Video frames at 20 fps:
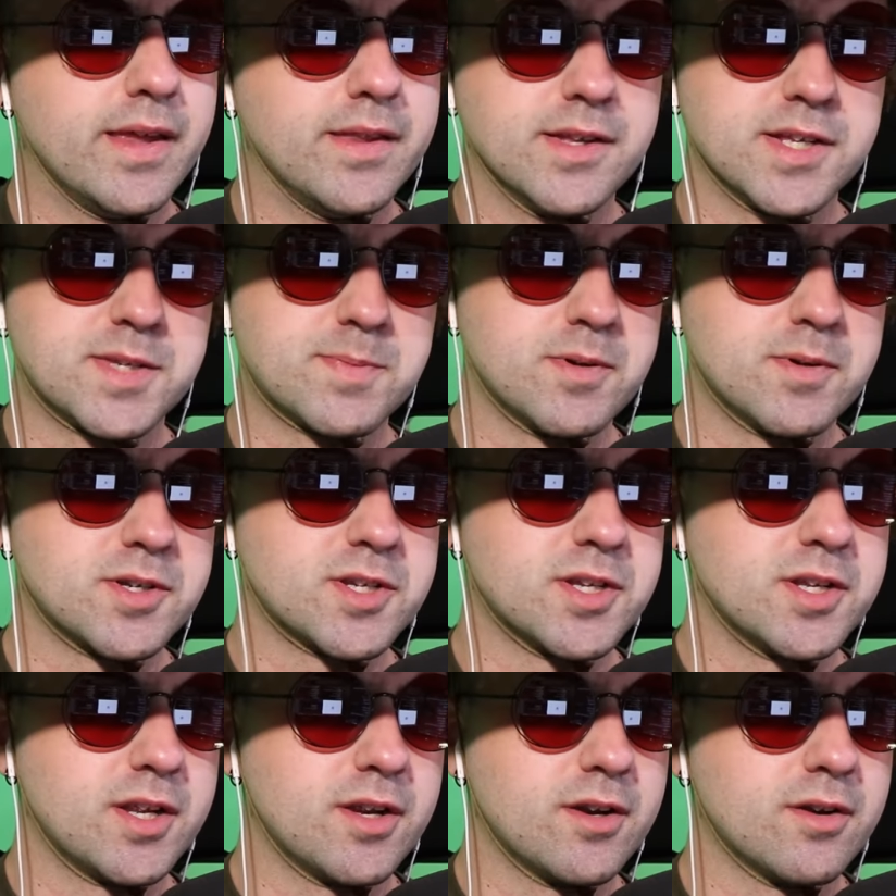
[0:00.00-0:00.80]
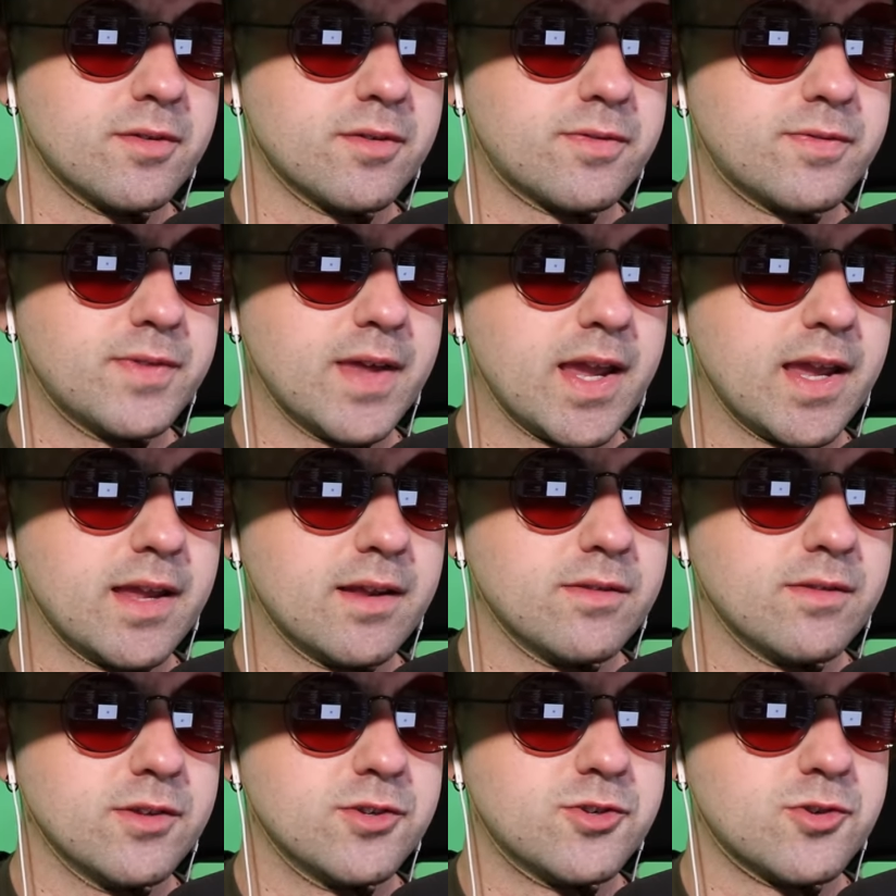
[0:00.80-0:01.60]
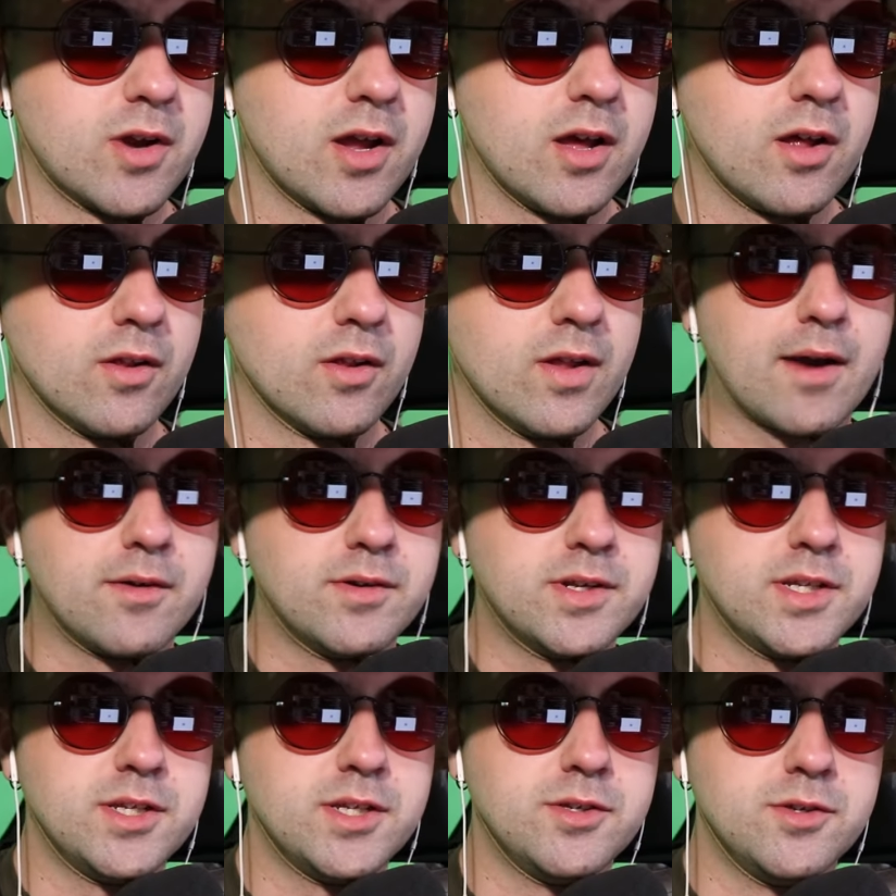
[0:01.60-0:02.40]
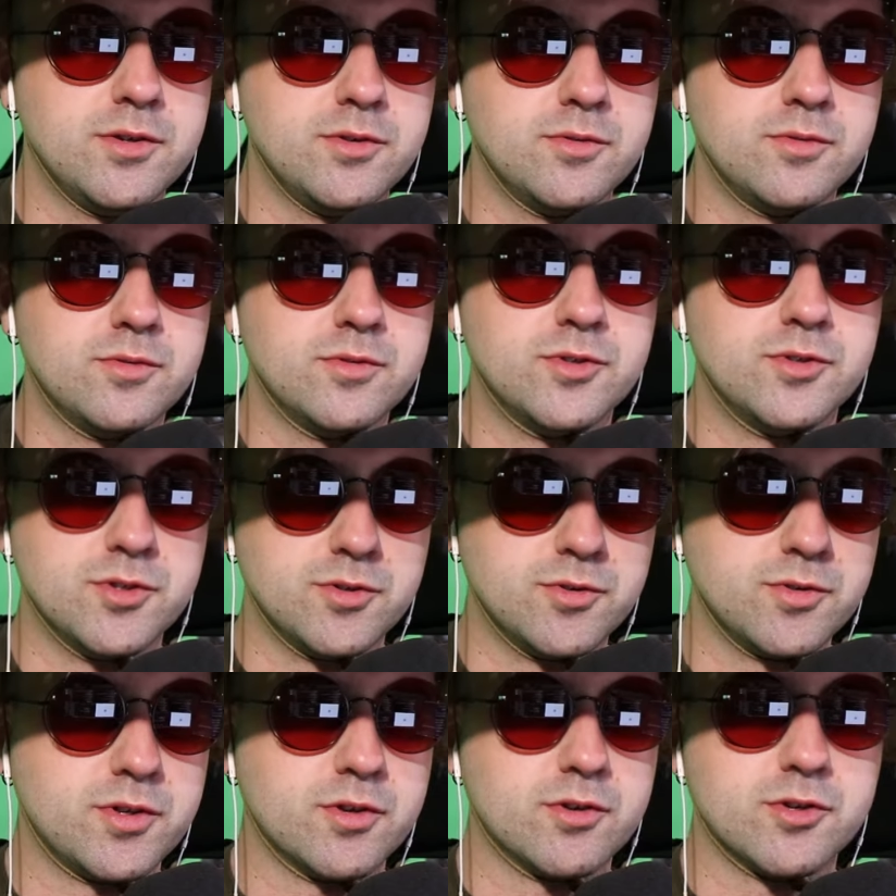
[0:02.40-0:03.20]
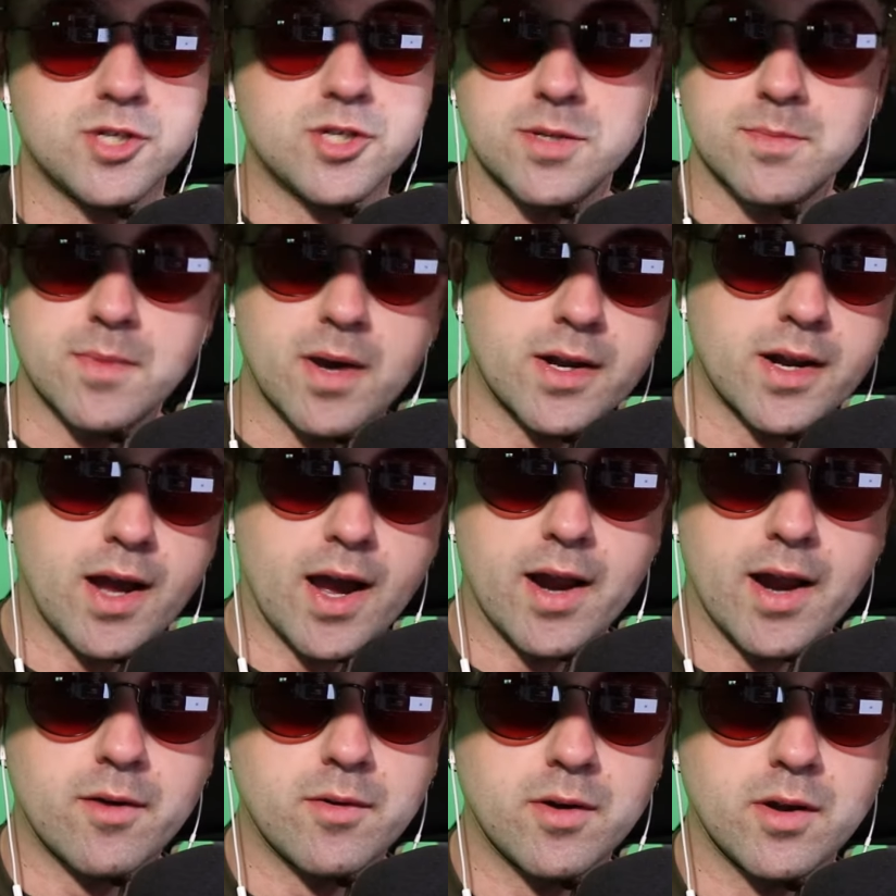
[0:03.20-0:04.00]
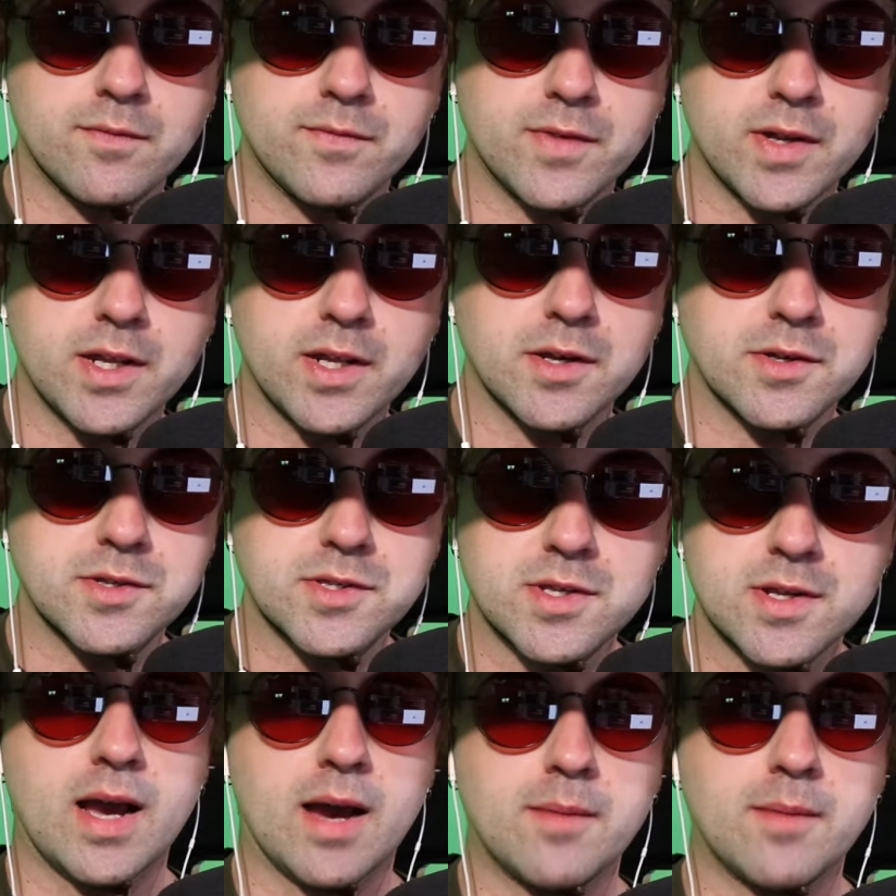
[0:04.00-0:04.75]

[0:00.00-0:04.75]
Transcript: And this person here, Thane the Drell, how do you do your GMod IRL videos?